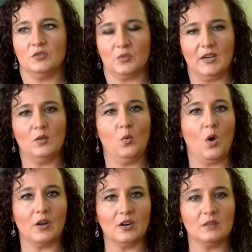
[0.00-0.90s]
drink
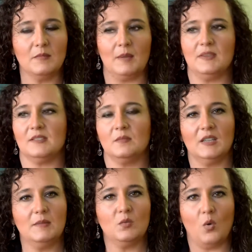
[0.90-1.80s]
water, maybe some
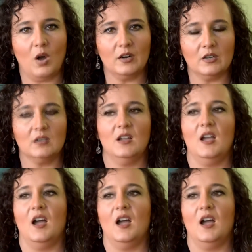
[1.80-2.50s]
lemon water,